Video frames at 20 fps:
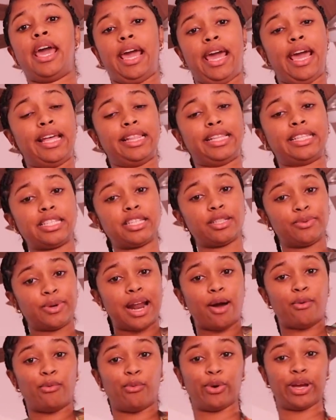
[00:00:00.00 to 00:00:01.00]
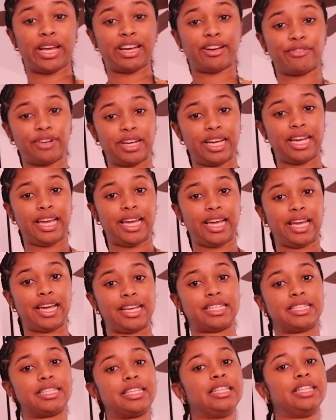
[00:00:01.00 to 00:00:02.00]
And this is what I'm wearing.
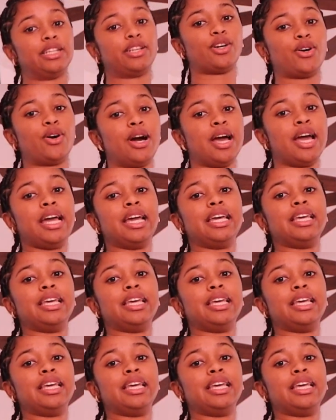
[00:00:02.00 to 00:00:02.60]
It's a little